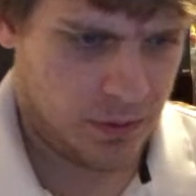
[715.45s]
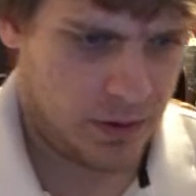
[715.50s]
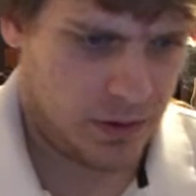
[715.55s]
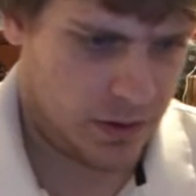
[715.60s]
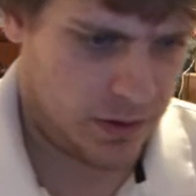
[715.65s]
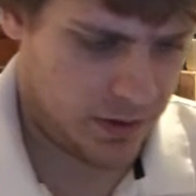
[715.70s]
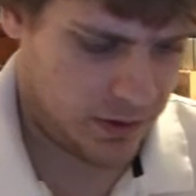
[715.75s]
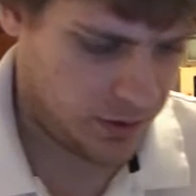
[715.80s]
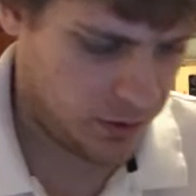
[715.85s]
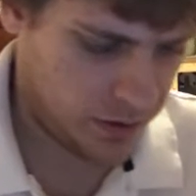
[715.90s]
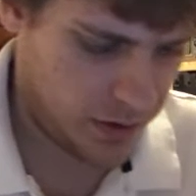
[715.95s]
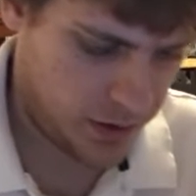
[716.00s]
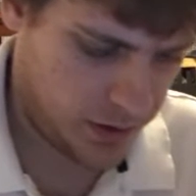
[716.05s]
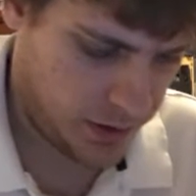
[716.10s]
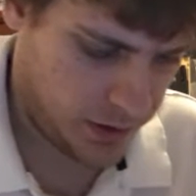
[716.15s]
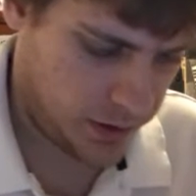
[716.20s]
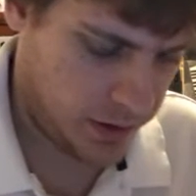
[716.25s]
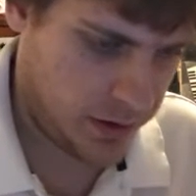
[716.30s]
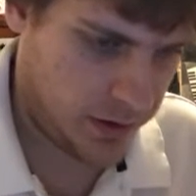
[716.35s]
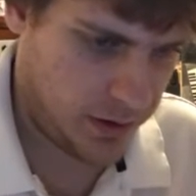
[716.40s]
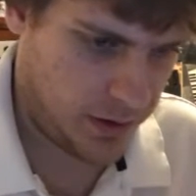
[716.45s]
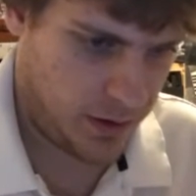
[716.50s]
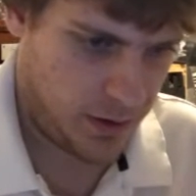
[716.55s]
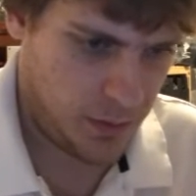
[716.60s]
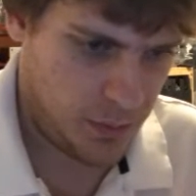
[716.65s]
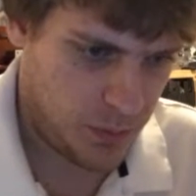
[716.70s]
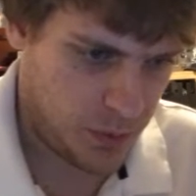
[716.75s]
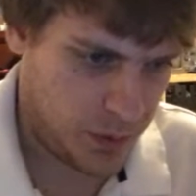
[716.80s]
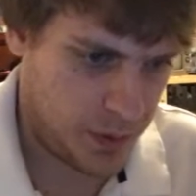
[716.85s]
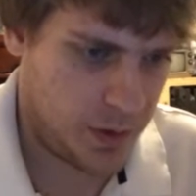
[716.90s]
I still need to clean it
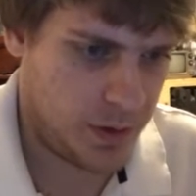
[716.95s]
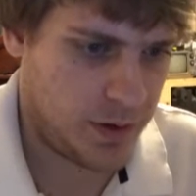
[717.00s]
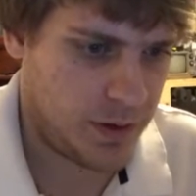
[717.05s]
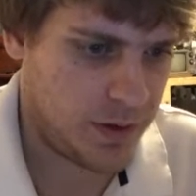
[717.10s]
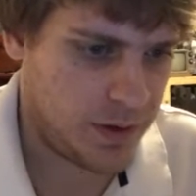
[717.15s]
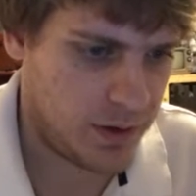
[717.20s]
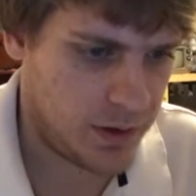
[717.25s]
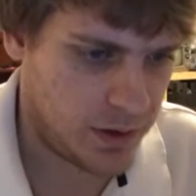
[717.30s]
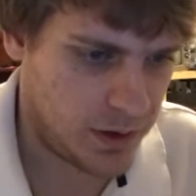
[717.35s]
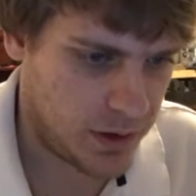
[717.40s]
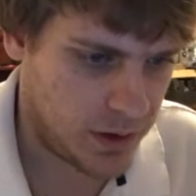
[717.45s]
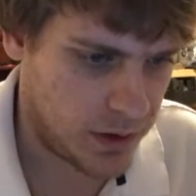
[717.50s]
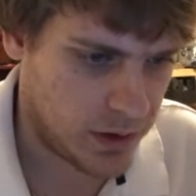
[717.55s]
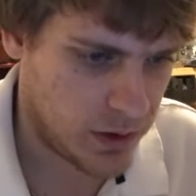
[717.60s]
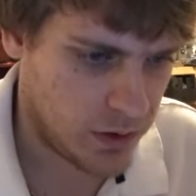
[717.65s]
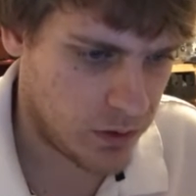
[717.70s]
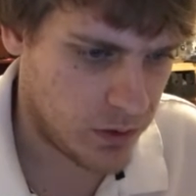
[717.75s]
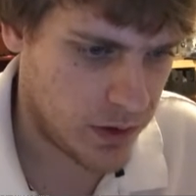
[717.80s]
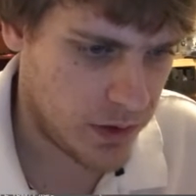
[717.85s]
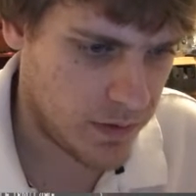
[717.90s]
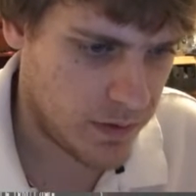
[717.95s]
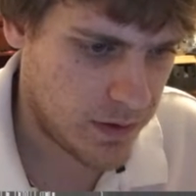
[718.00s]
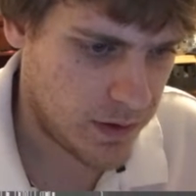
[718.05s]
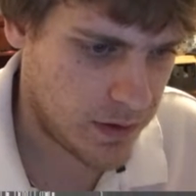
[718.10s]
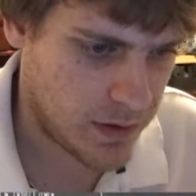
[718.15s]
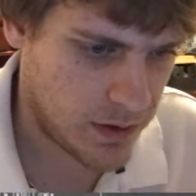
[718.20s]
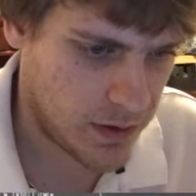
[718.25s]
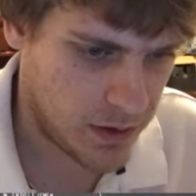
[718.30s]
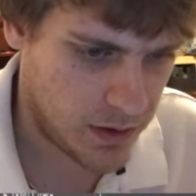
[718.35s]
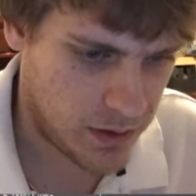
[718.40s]
up. Gotta get rid of the
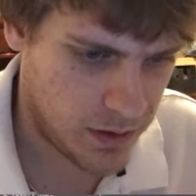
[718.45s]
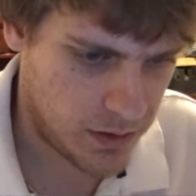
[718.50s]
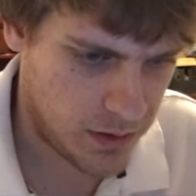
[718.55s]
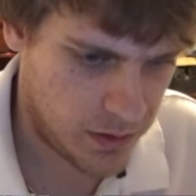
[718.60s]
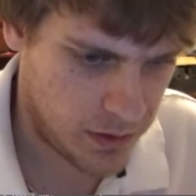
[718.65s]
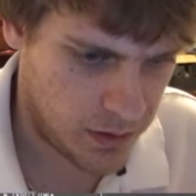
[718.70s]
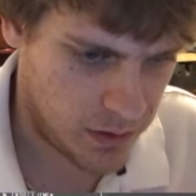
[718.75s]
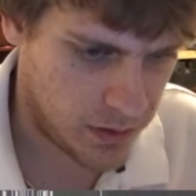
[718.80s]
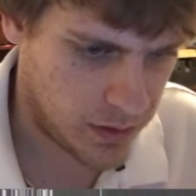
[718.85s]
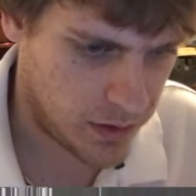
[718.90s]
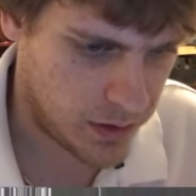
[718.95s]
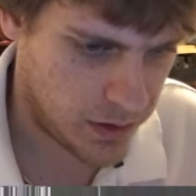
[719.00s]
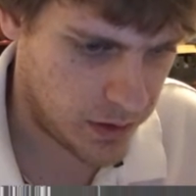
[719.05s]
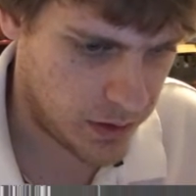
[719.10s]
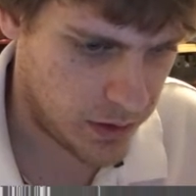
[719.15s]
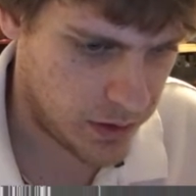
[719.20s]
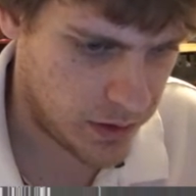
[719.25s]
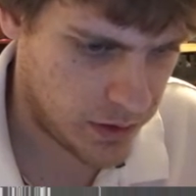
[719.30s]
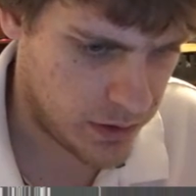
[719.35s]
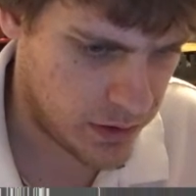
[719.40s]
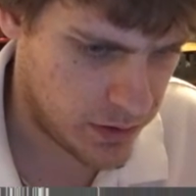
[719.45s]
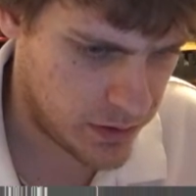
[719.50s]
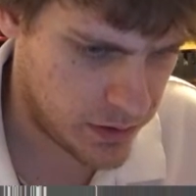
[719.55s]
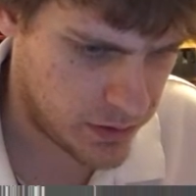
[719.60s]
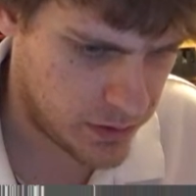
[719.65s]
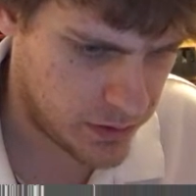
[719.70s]
10 in the line.